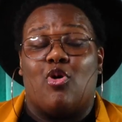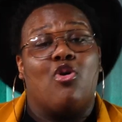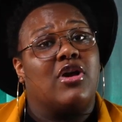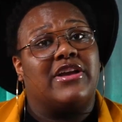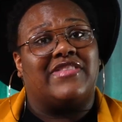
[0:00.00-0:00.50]

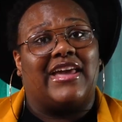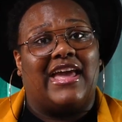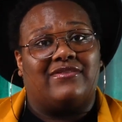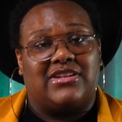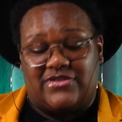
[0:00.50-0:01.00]
or if they
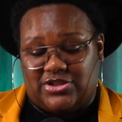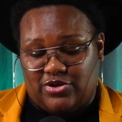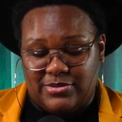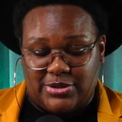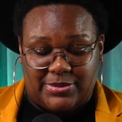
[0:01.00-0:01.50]
have different
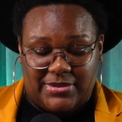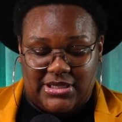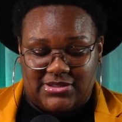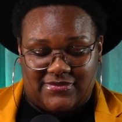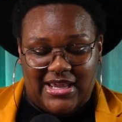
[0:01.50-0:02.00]
scriptures,
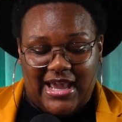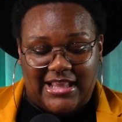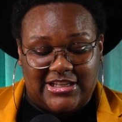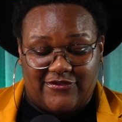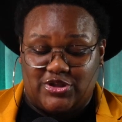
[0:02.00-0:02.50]
because if they
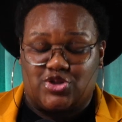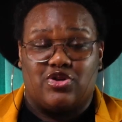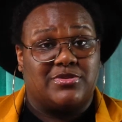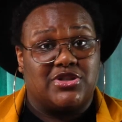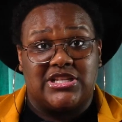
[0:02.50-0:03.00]
got different
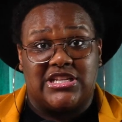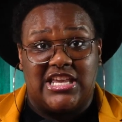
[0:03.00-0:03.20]
scriptures in